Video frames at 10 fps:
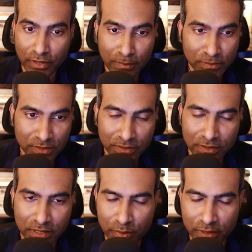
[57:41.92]

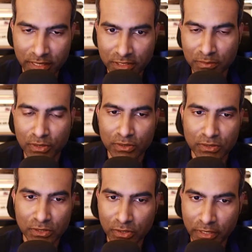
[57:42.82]
Absolutely. When I spoke to
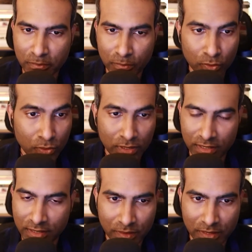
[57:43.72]
Joey and
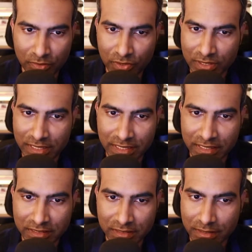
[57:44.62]
Paula, their
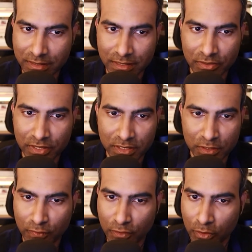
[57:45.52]
resilience, their courage is
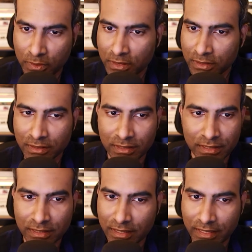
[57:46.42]
phenomenal.
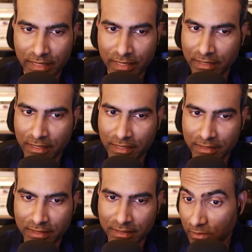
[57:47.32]
And I
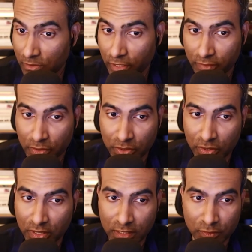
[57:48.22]
think Trevor could not
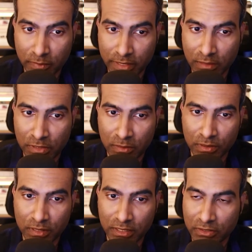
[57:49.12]
ask for better
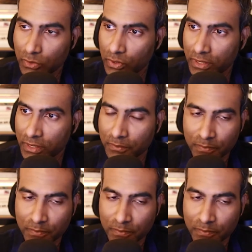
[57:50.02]
people in his corner.